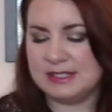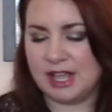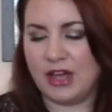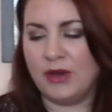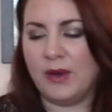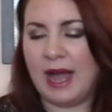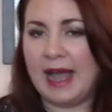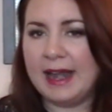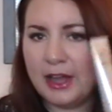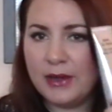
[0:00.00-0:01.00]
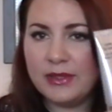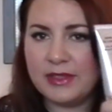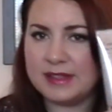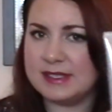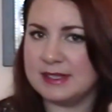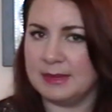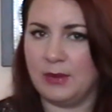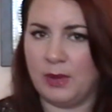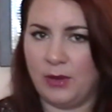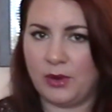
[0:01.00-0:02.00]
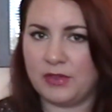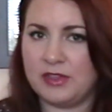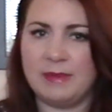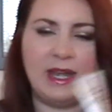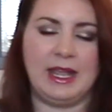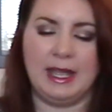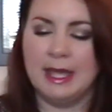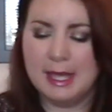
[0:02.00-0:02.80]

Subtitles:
So I know that this is going to be well worth the money